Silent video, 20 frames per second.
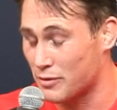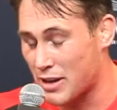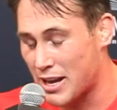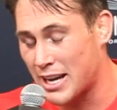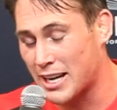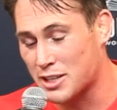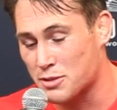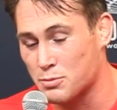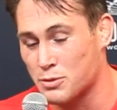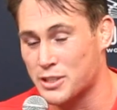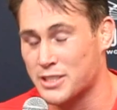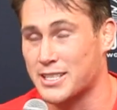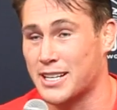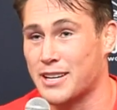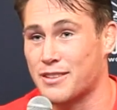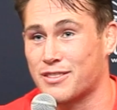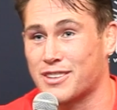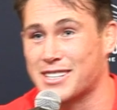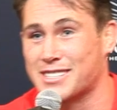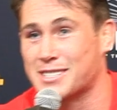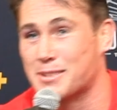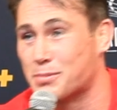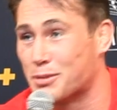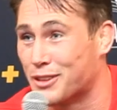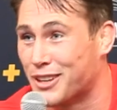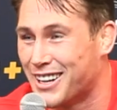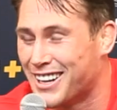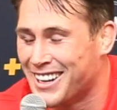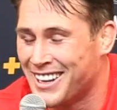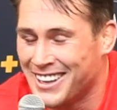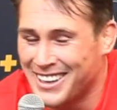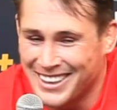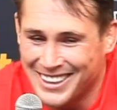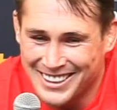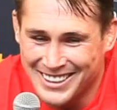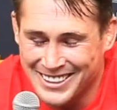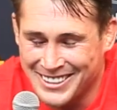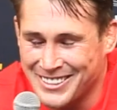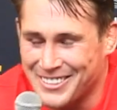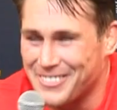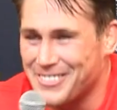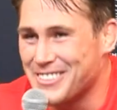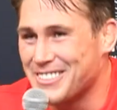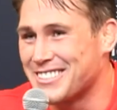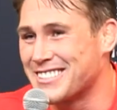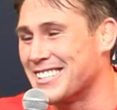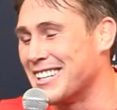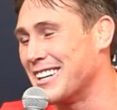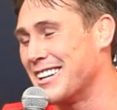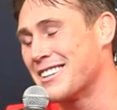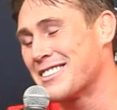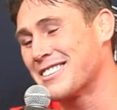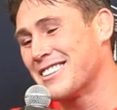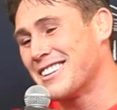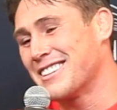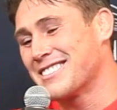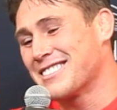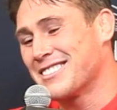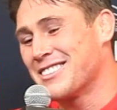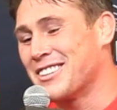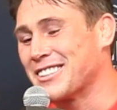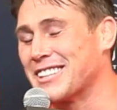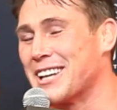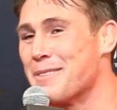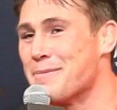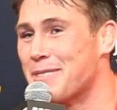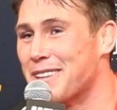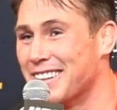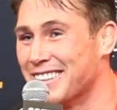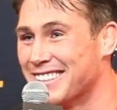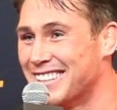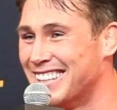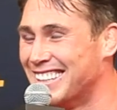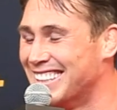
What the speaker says: Ex-Muay Thai fighter, but, you know, we'll see. It's not that bad.